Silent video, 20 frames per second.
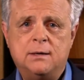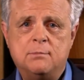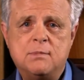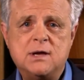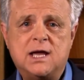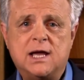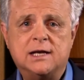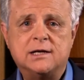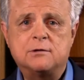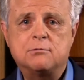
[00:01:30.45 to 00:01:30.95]

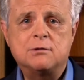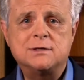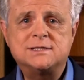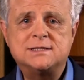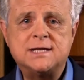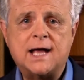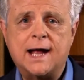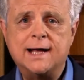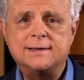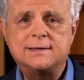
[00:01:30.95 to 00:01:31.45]
begin to
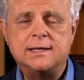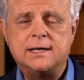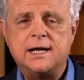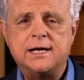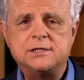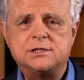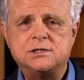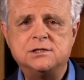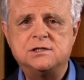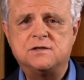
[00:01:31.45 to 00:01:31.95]
recite the
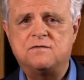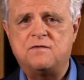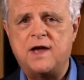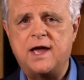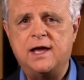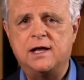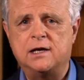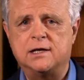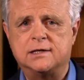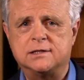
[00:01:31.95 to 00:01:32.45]
nation's
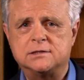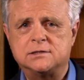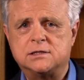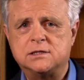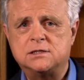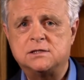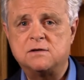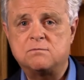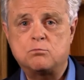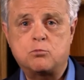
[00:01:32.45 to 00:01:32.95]
failings
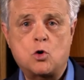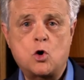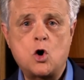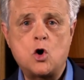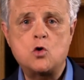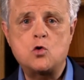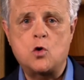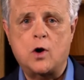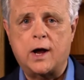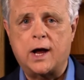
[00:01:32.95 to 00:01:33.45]
as if
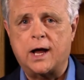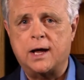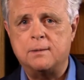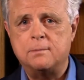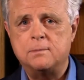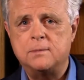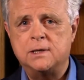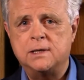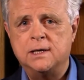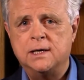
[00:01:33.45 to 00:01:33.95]

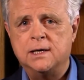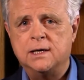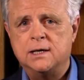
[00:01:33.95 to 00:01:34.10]
programmed